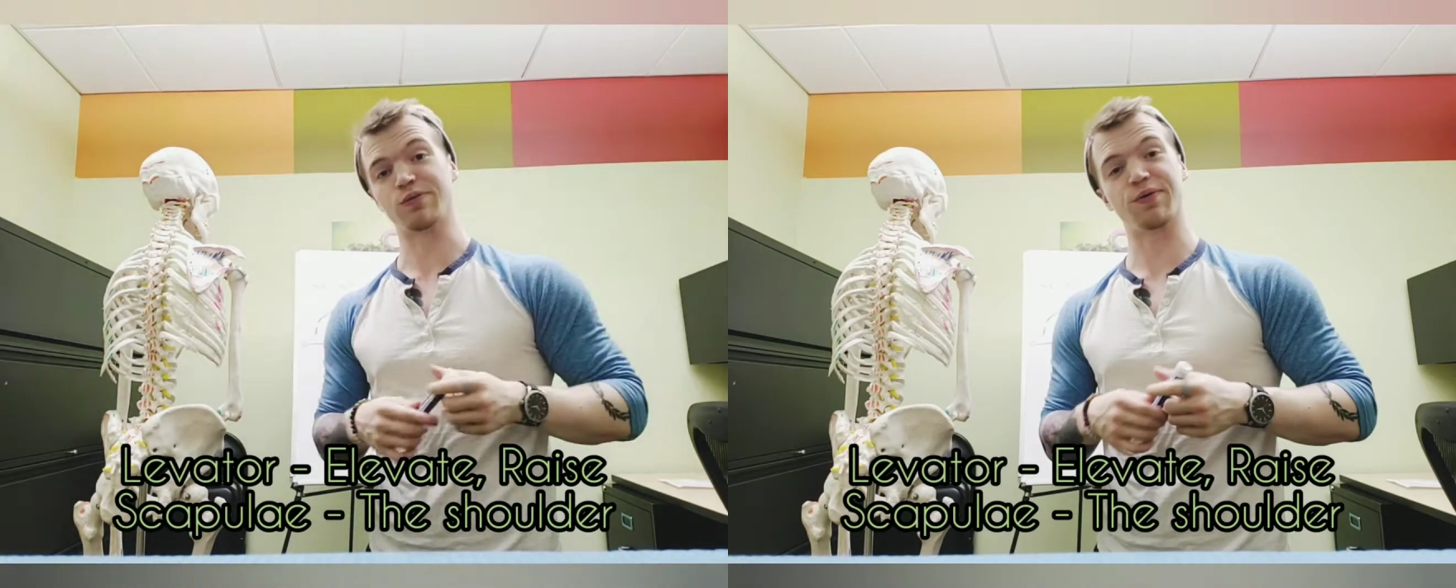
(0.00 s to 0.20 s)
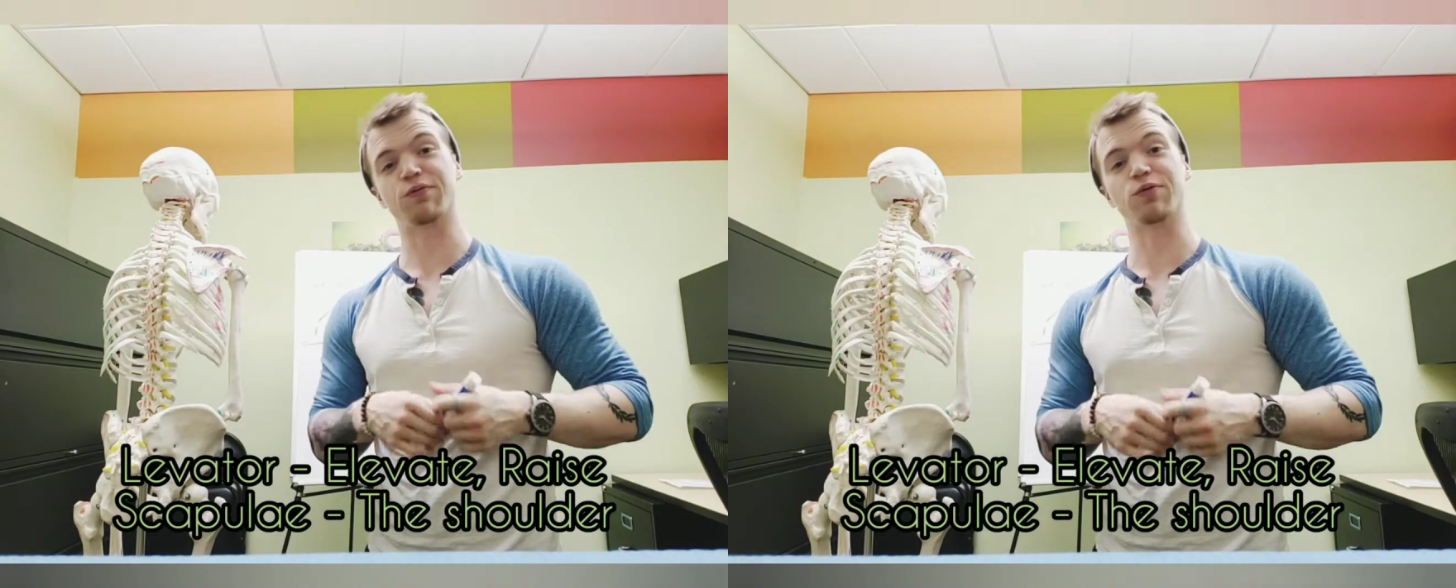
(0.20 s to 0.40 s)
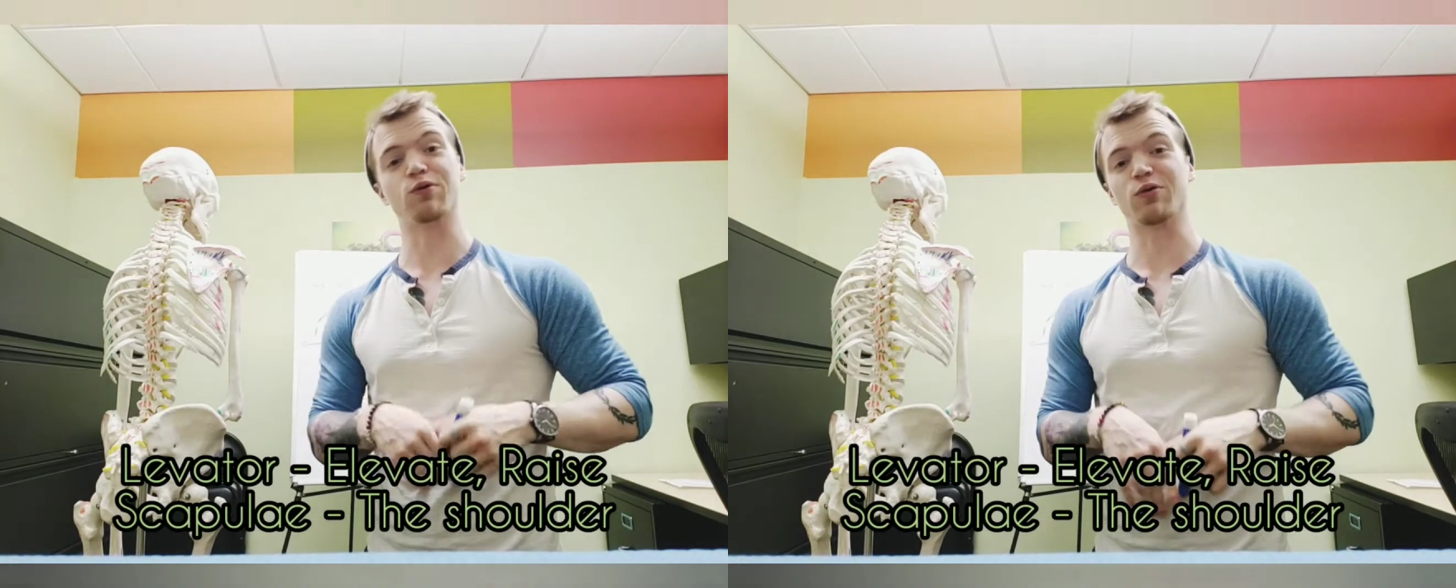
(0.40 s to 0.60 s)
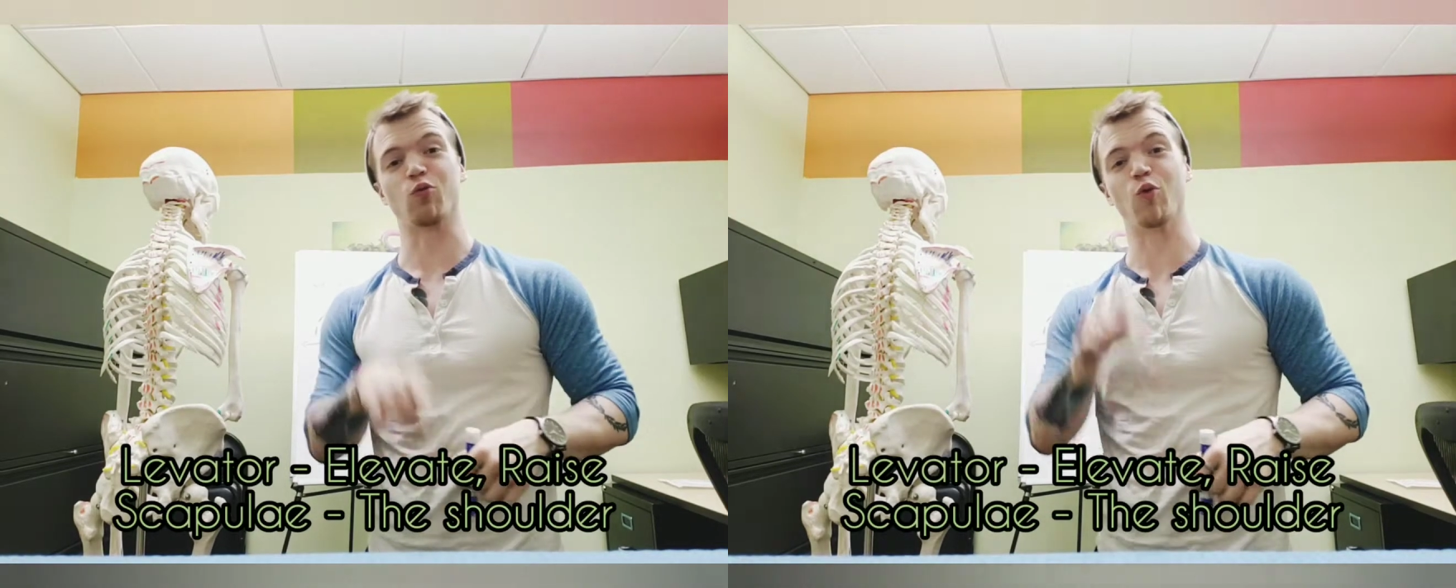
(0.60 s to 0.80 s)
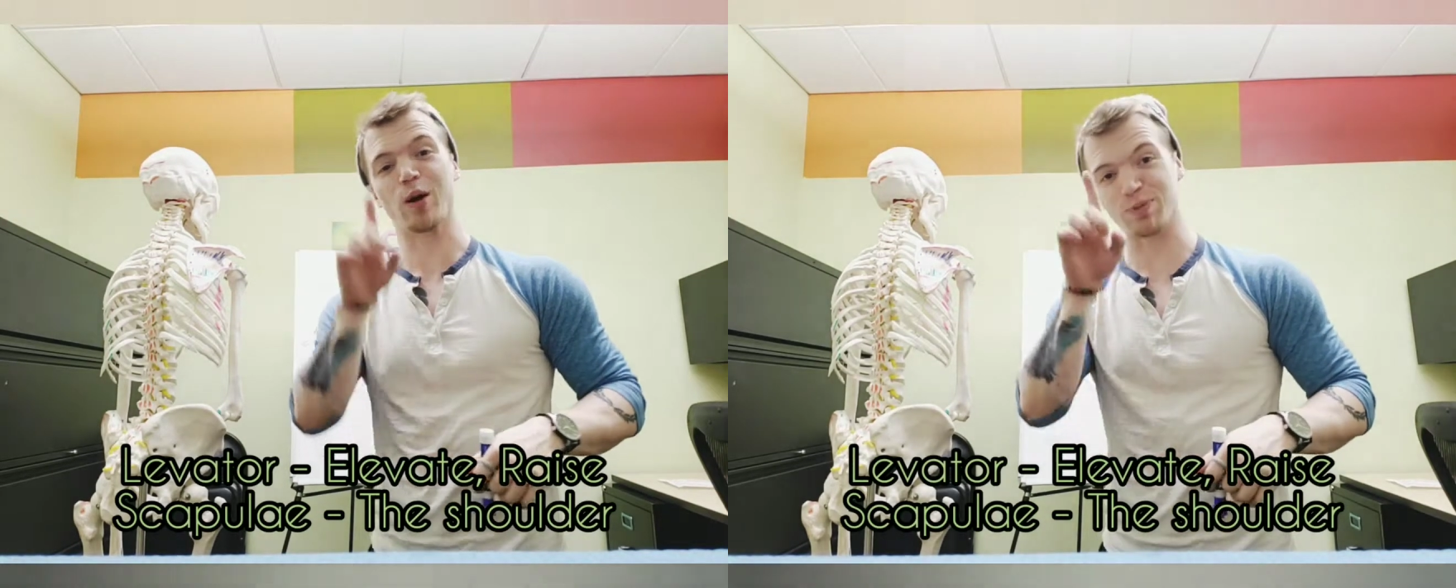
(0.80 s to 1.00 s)
even if you learn
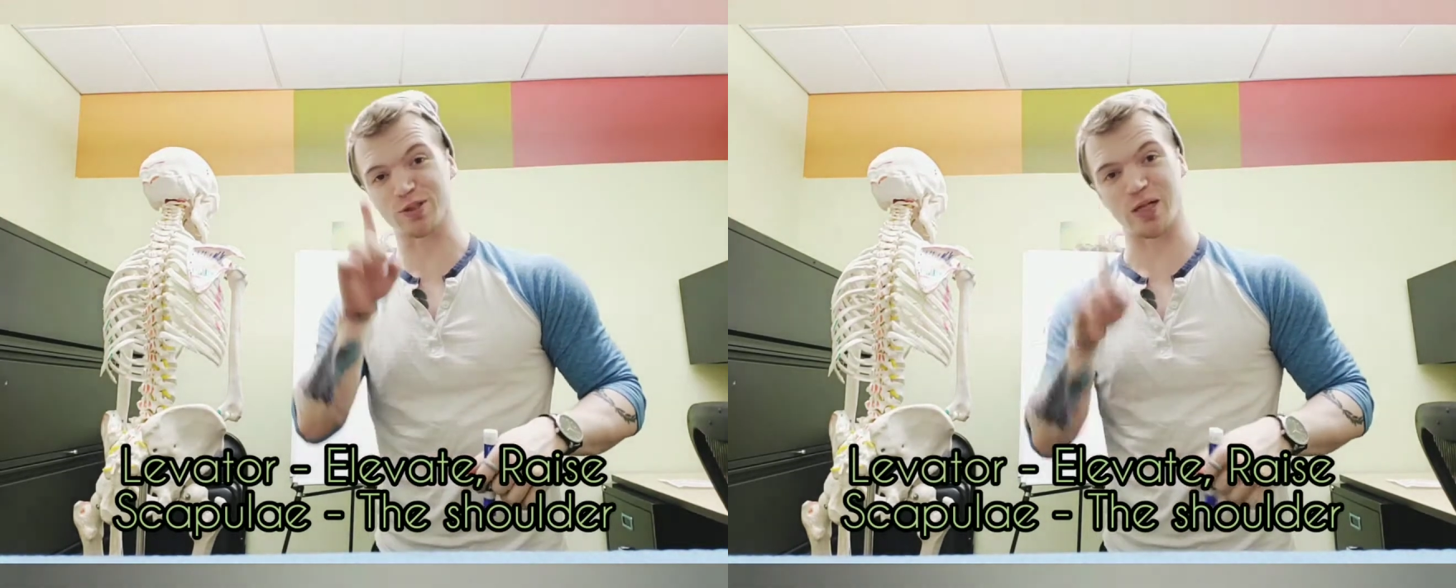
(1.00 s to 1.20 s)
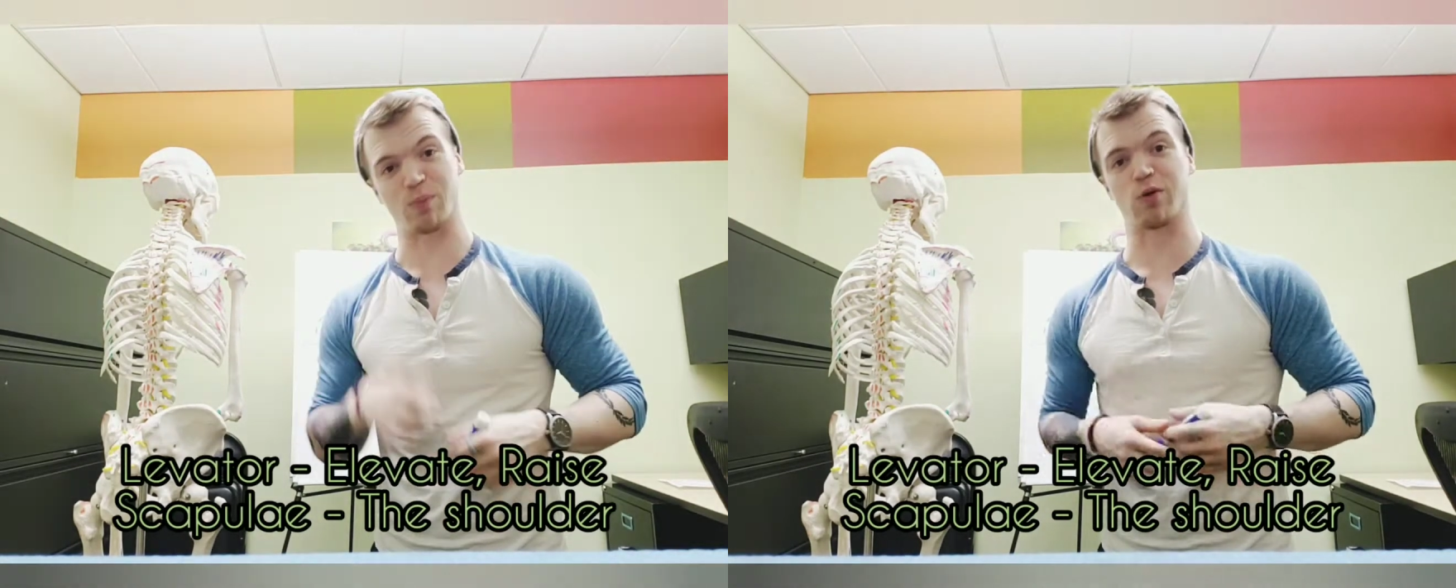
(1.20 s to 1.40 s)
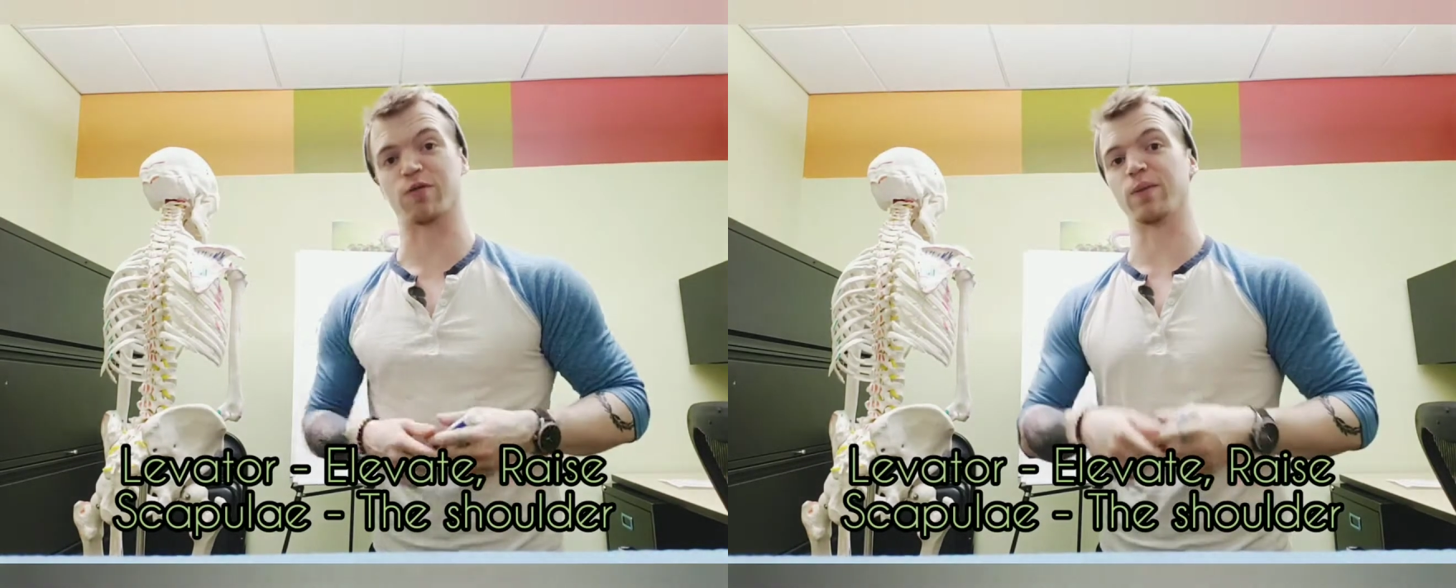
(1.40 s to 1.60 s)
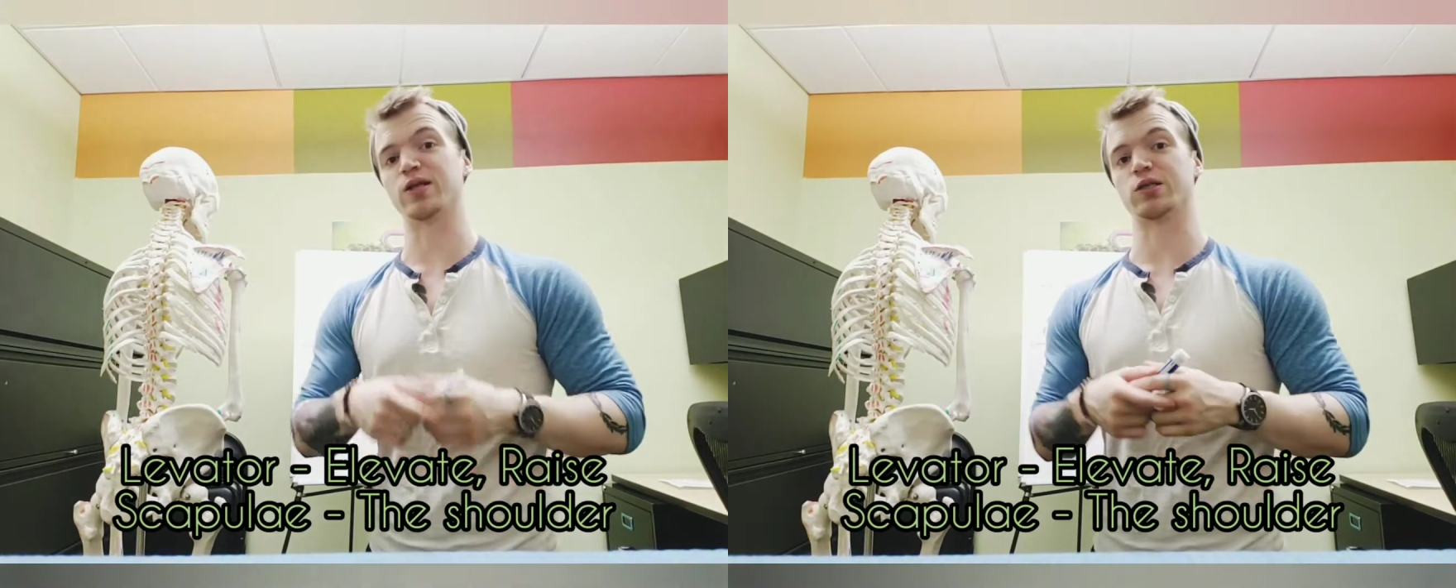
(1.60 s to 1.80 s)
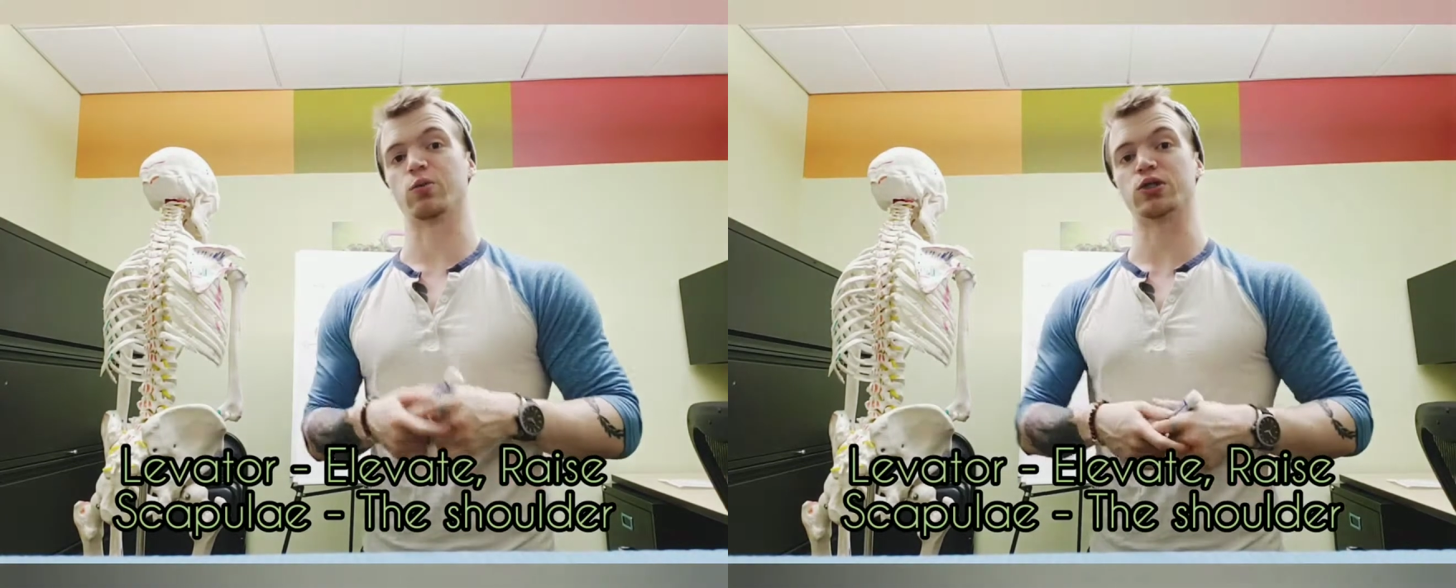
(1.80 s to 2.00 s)
one percent more
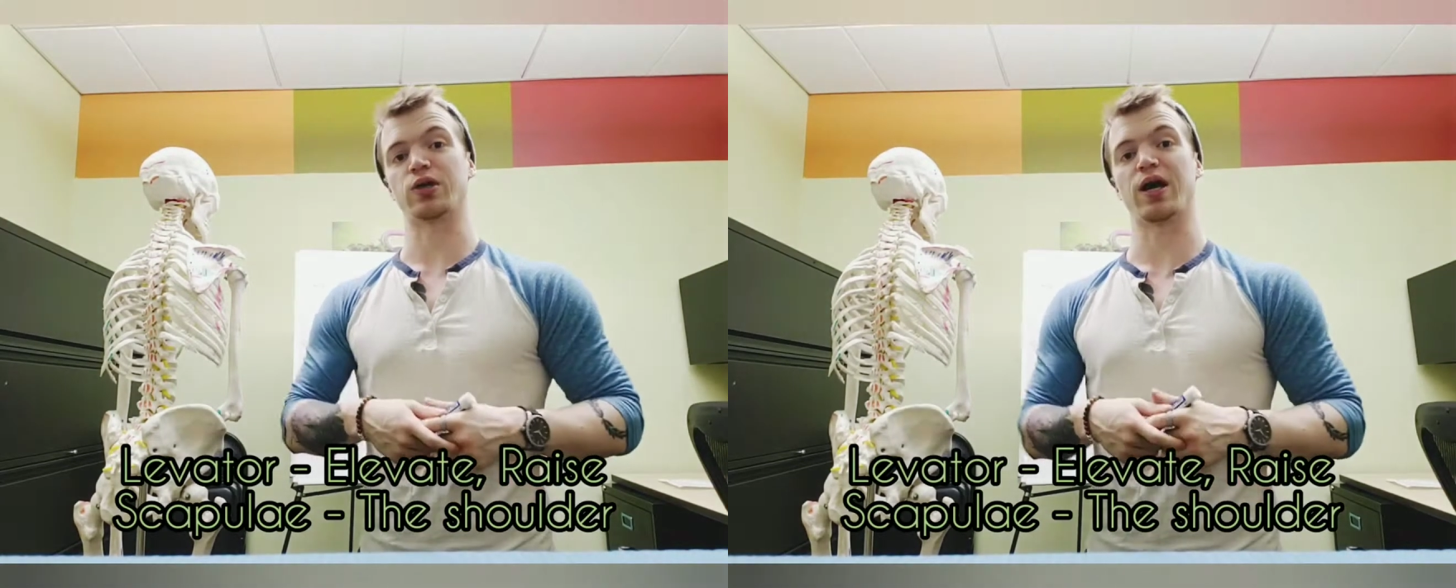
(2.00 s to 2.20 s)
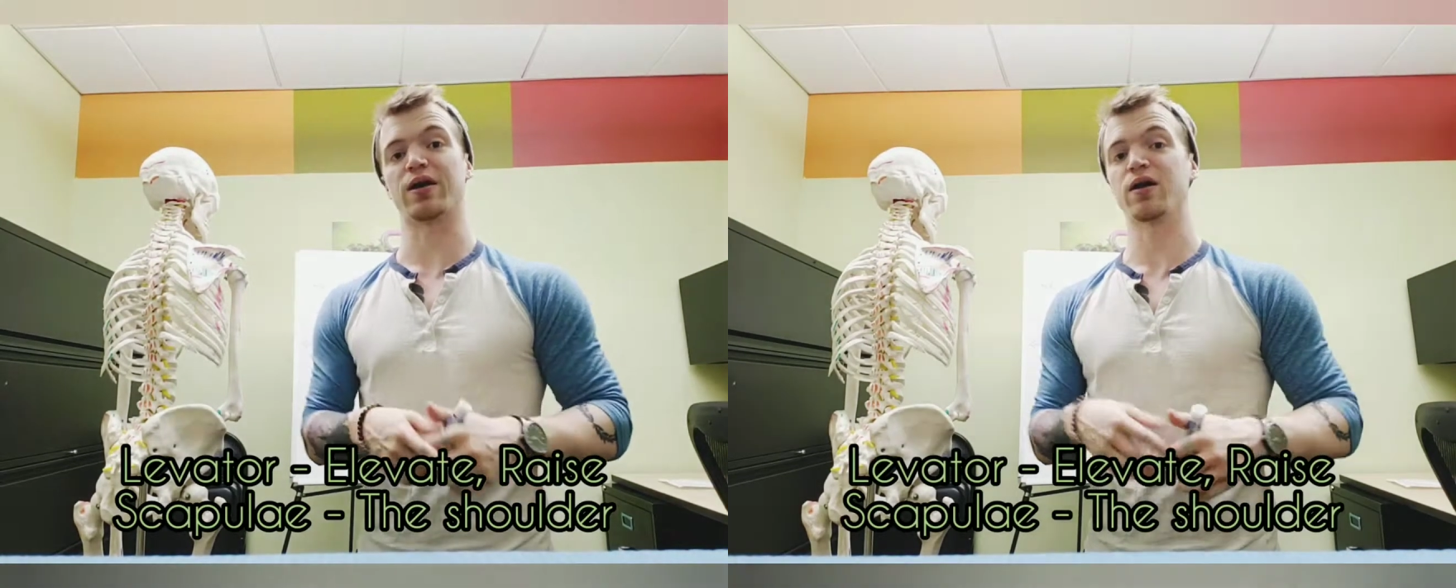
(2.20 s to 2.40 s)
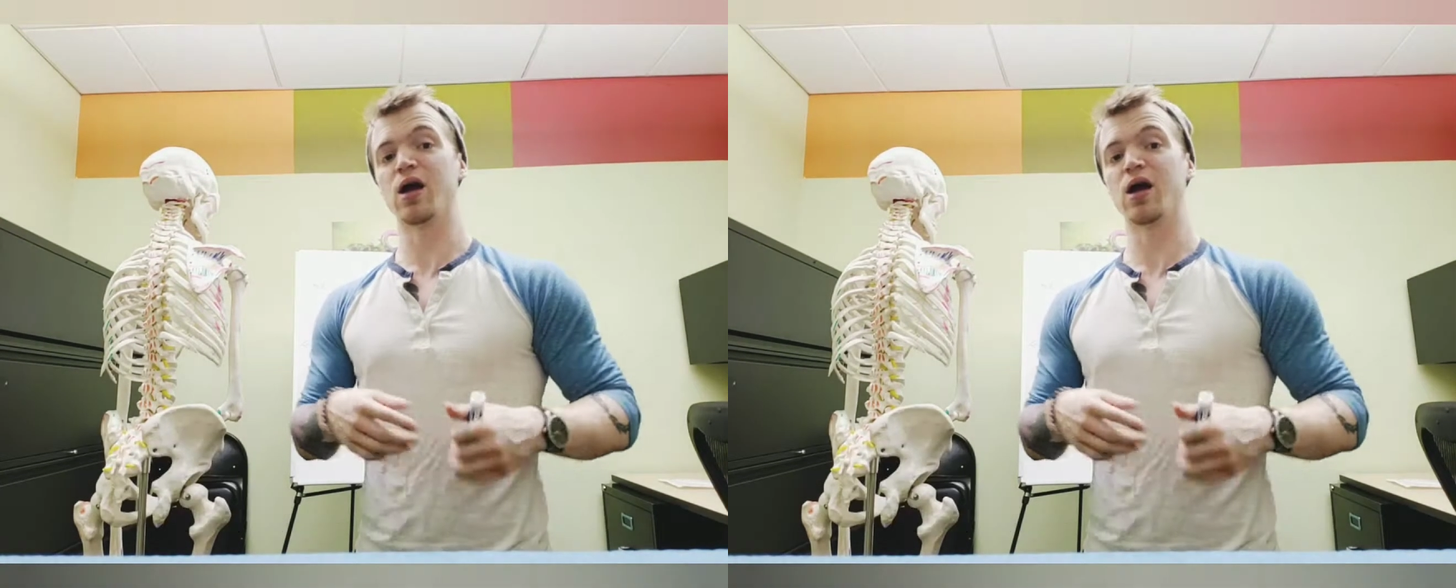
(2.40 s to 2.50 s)
information than what you had,